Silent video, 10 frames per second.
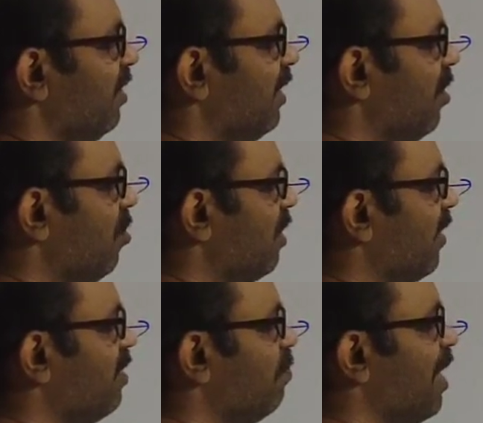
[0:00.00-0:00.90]
Then look
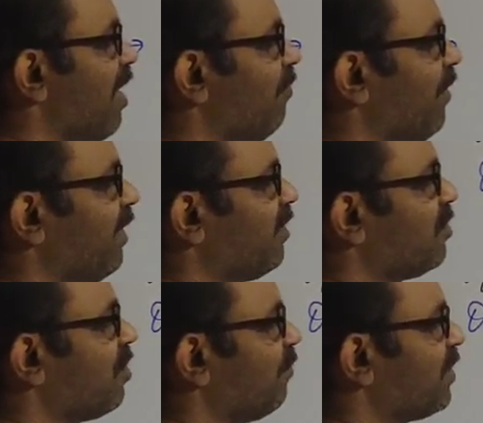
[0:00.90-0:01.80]
at the prime
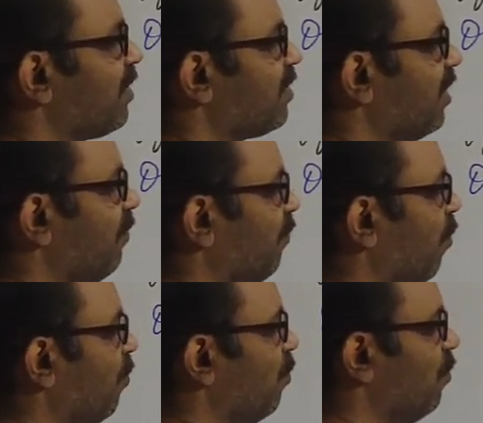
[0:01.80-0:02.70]
factors of
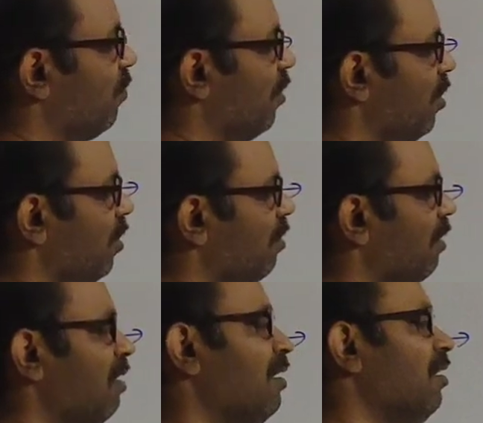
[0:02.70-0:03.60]
64.
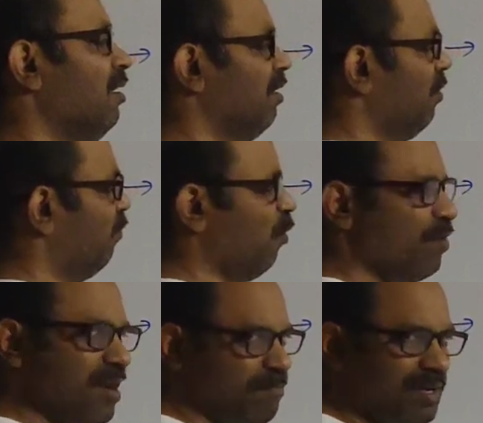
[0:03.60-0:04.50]
4
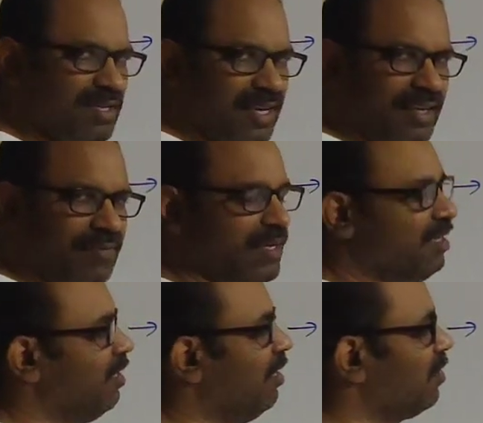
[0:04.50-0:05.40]
numbers are given
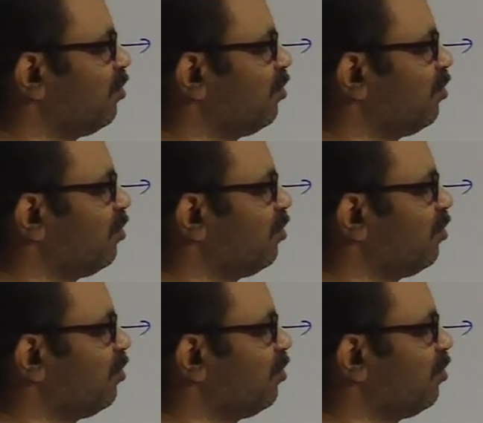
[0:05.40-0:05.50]
here.